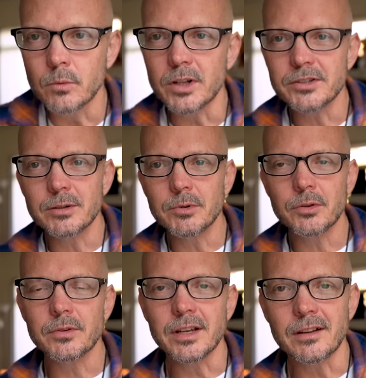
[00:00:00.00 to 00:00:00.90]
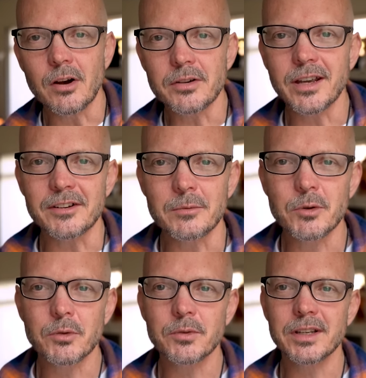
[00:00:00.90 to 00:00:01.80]
What's number three? Okay,
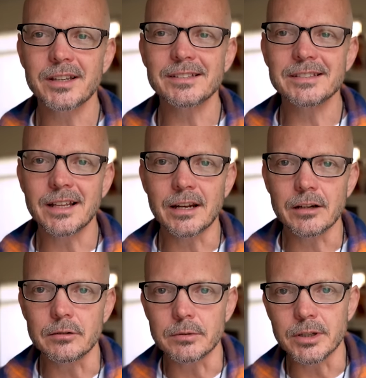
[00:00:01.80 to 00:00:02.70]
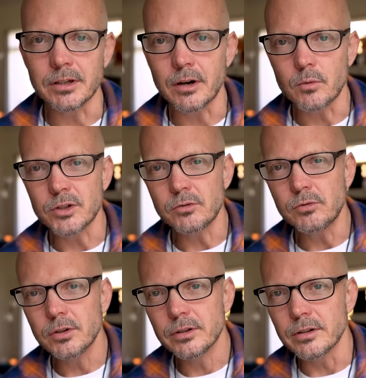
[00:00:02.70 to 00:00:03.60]
number three is letting all women go. When you
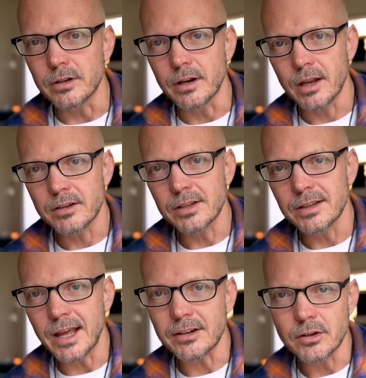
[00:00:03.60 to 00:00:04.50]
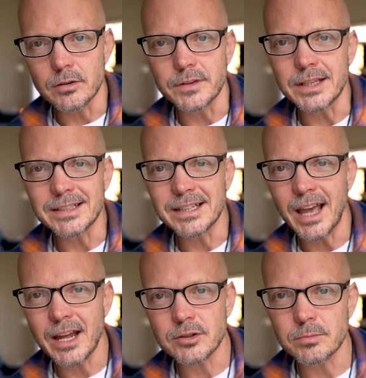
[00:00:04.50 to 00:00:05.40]
learn to let go of the
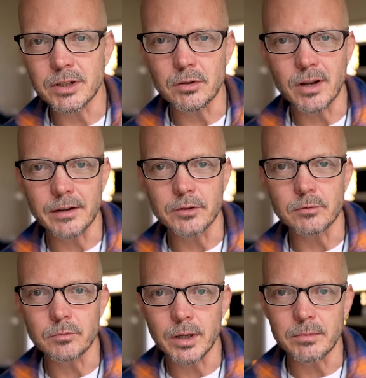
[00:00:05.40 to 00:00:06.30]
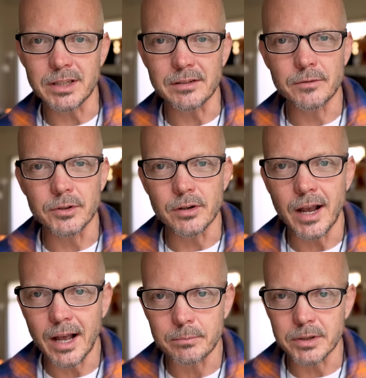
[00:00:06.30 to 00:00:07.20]
attachment you have to women for your
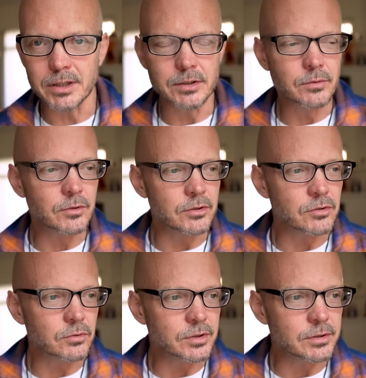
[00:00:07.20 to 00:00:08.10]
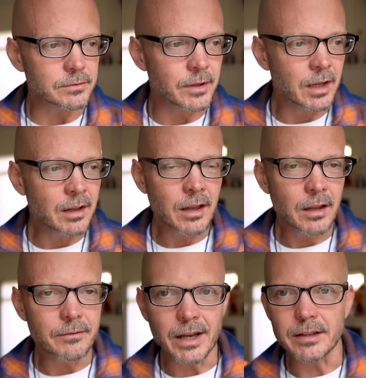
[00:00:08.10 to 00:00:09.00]
happiness, for your source of
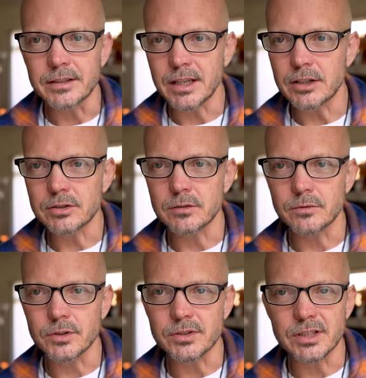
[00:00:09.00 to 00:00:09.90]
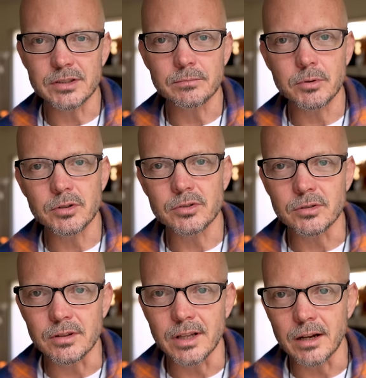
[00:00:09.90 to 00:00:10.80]
validation, for your sense of
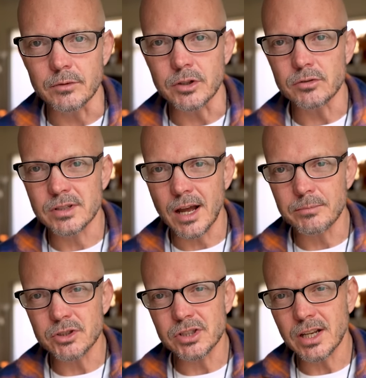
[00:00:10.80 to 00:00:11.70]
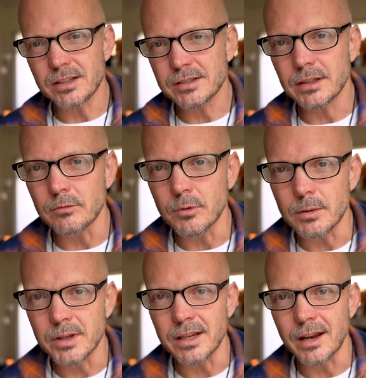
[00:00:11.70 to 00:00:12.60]
personal love, when you stop chasing
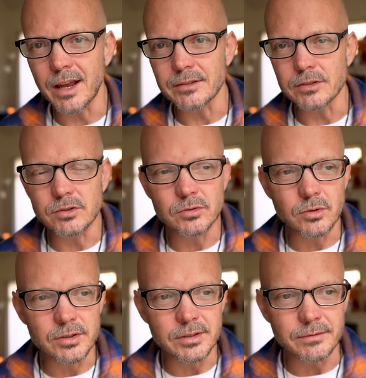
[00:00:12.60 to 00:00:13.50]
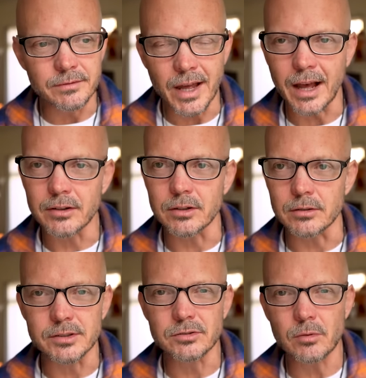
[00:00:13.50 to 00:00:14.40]
women as a source of value,
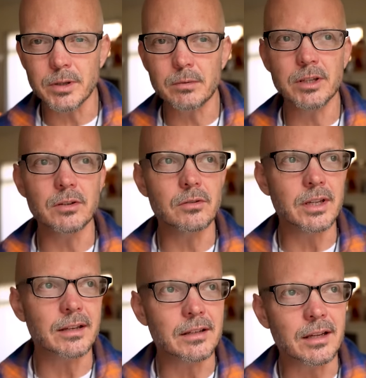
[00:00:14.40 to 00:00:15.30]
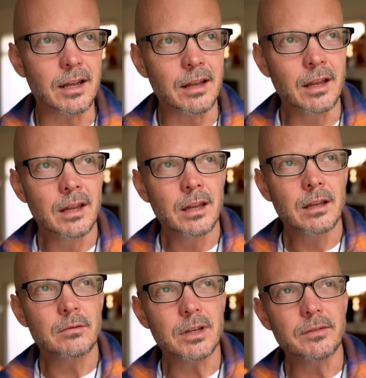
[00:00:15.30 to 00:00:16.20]
because so many men do that today.
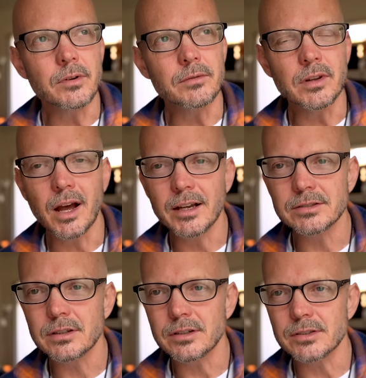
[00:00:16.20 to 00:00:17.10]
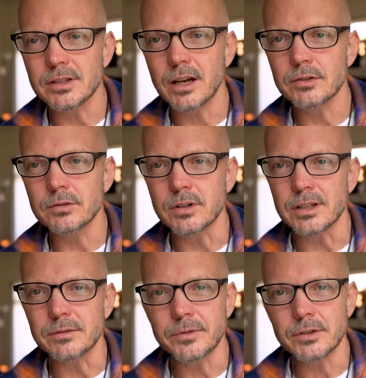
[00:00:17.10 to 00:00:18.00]
We've lost our testosterone,
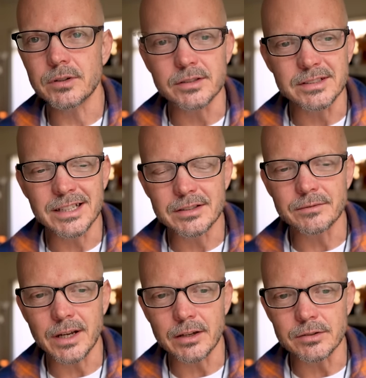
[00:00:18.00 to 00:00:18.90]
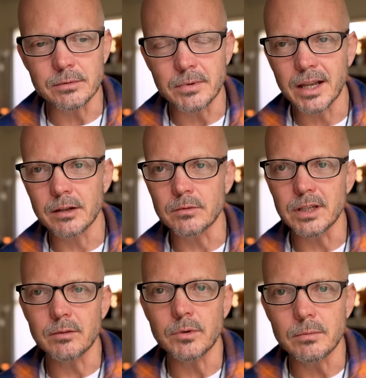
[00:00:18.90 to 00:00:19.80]
and to feel our sense of value as a man,
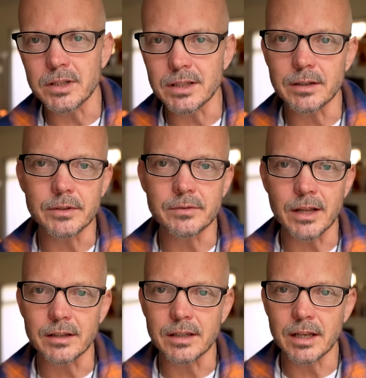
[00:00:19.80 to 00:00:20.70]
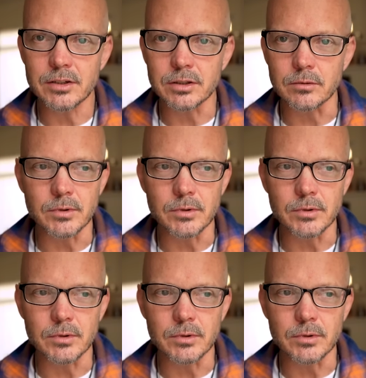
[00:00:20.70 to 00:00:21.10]
we need women to give us validation.